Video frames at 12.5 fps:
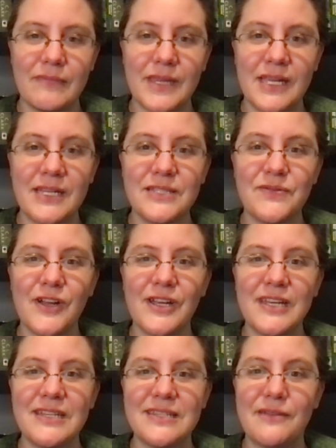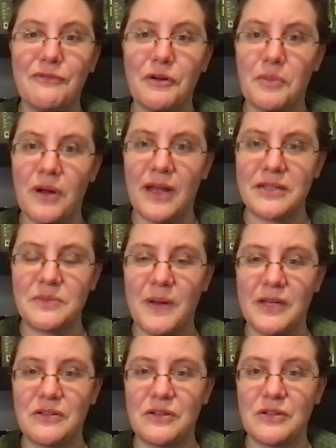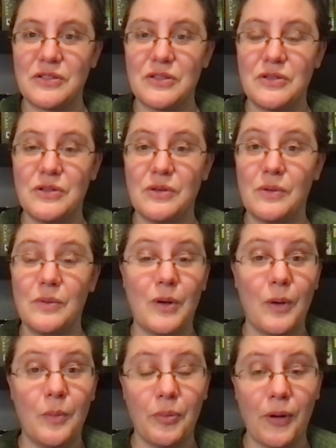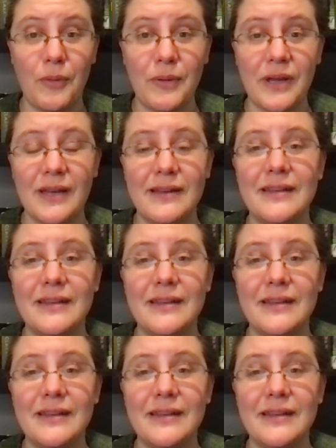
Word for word: it is very easy for prospectors to go broke,